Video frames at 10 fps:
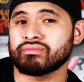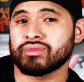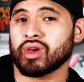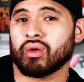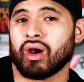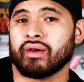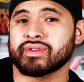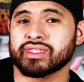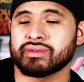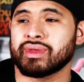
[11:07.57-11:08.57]
you know,
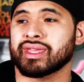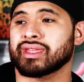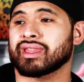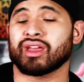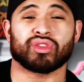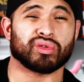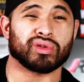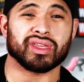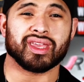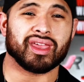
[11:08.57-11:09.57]
obviously making like
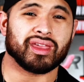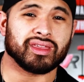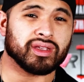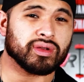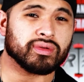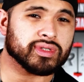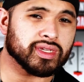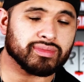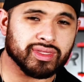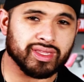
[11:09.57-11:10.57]
30K a year or
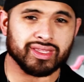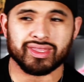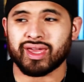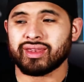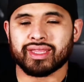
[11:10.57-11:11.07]
something like that?